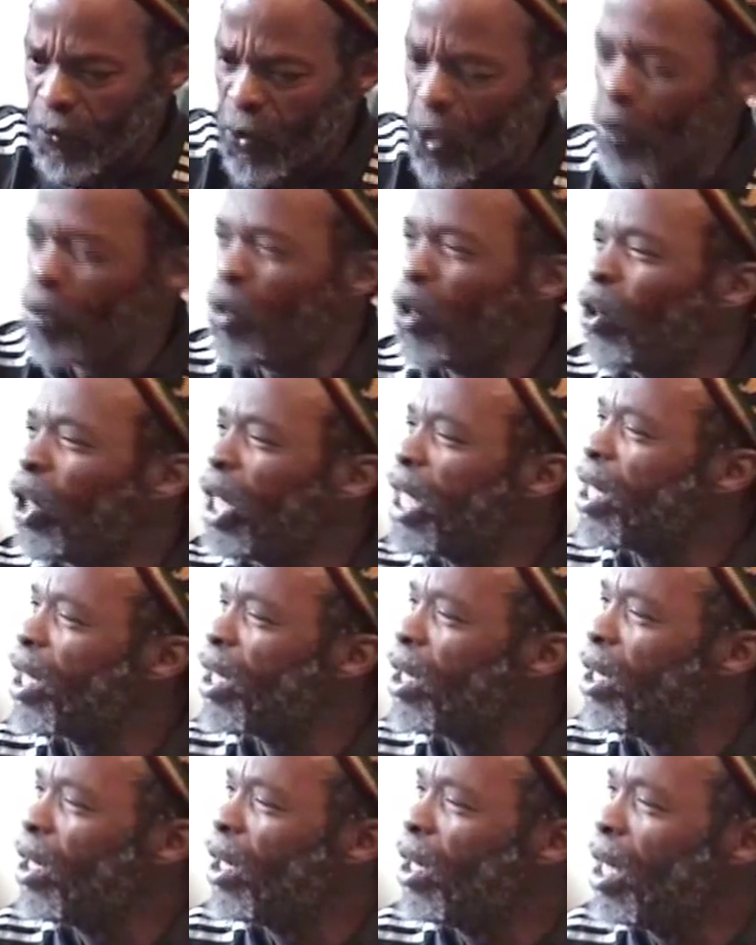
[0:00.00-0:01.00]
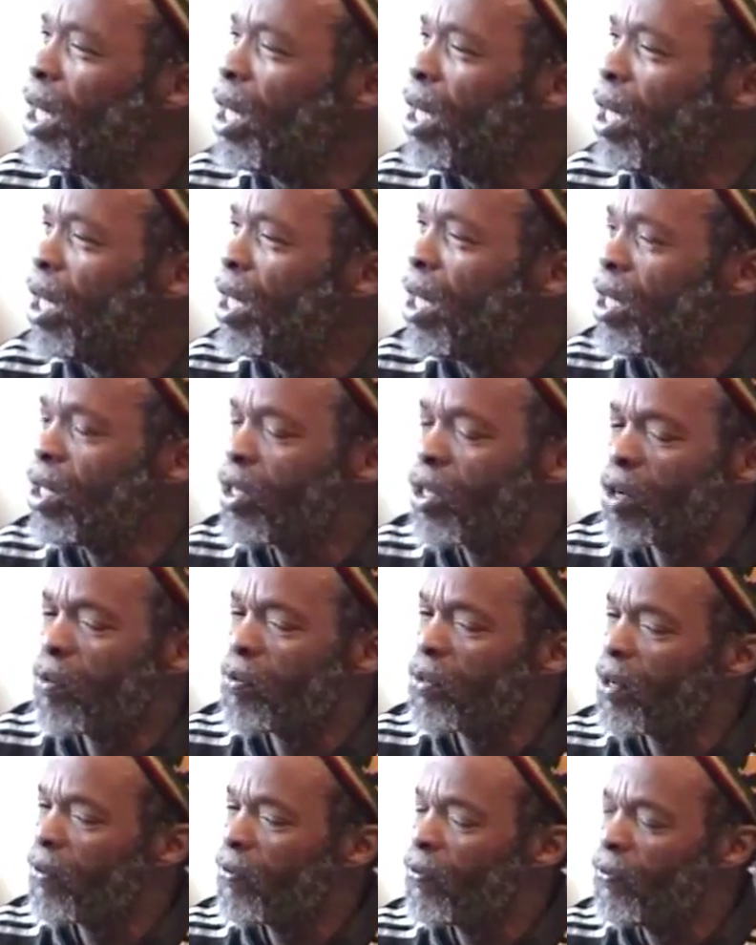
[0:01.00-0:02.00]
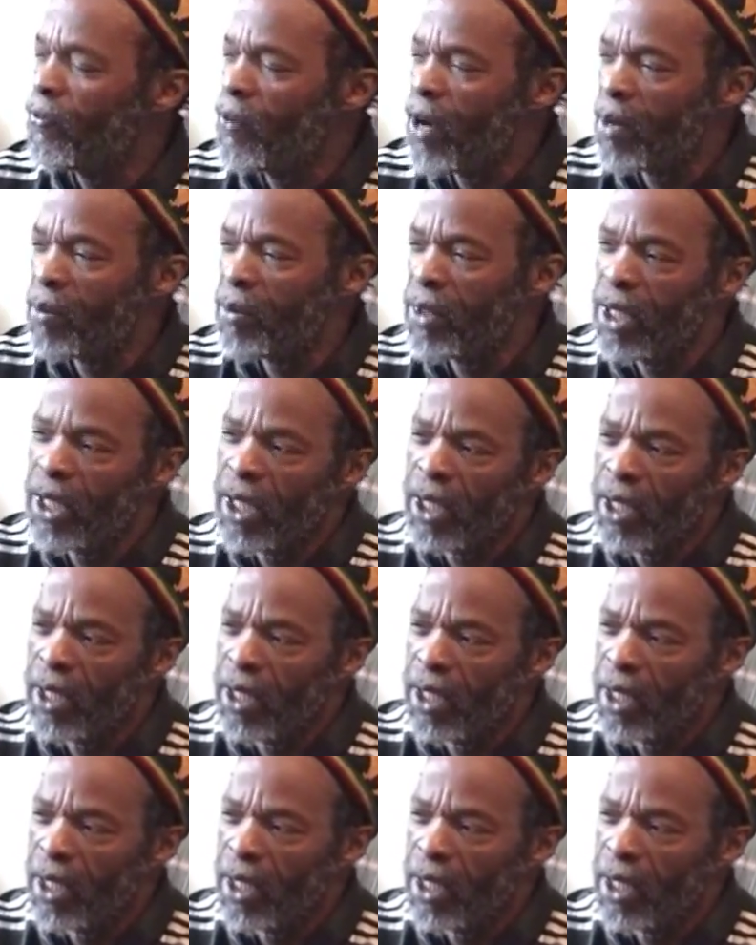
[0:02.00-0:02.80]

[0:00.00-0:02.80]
community, in terms of family.